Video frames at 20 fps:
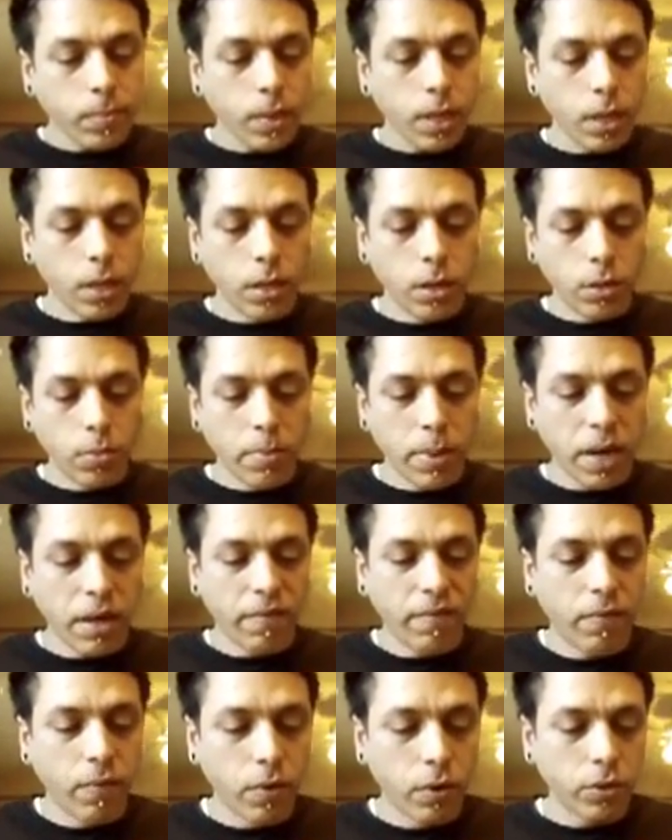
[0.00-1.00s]
little mini
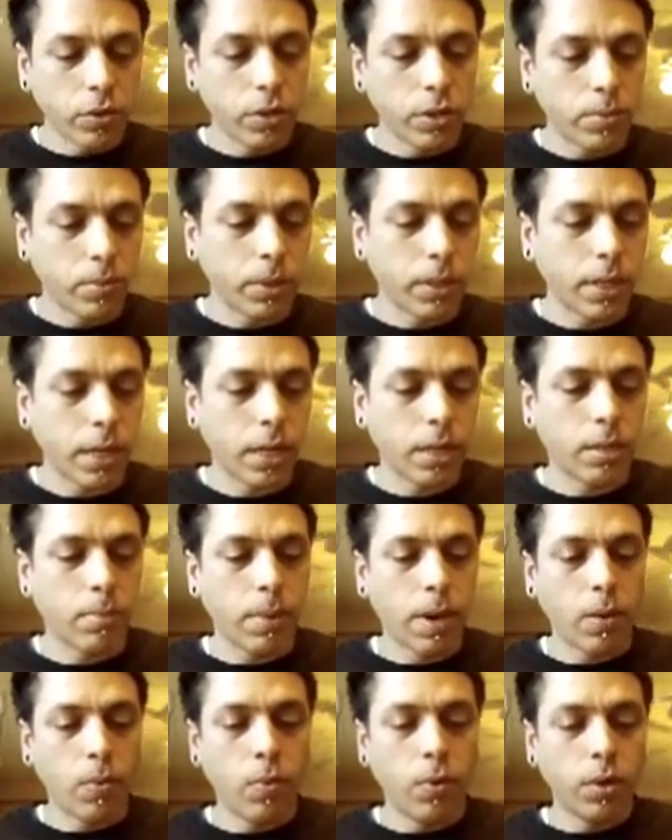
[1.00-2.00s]
fortress protected
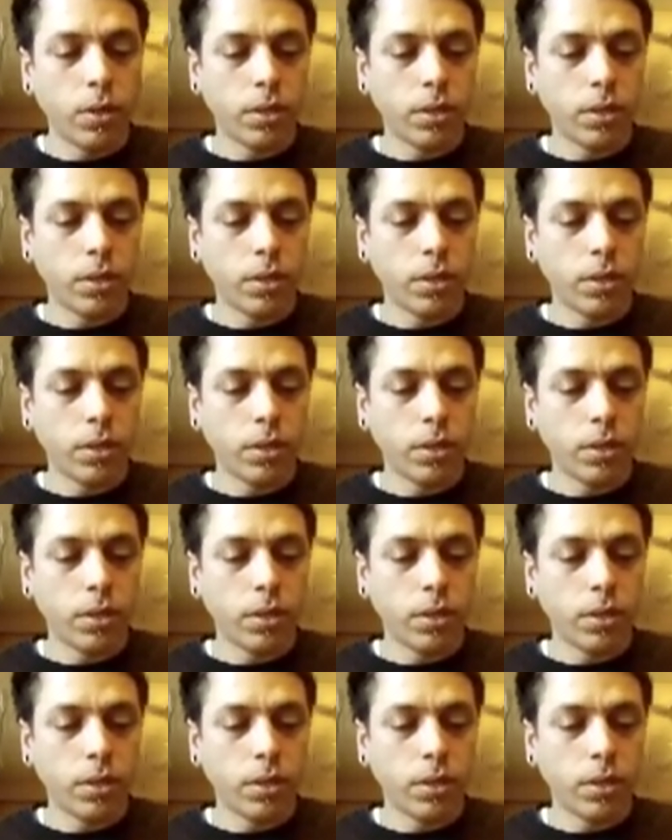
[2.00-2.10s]
by wood